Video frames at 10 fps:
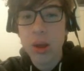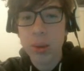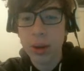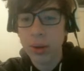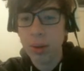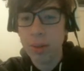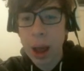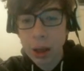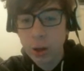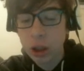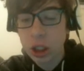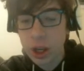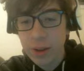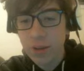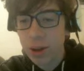But Master
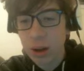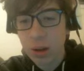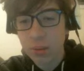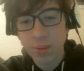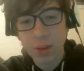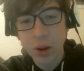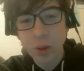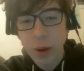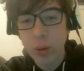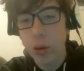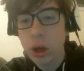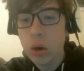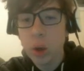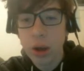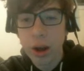Chief, um, he would be a really
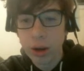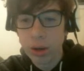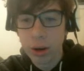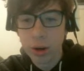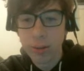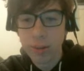cool character.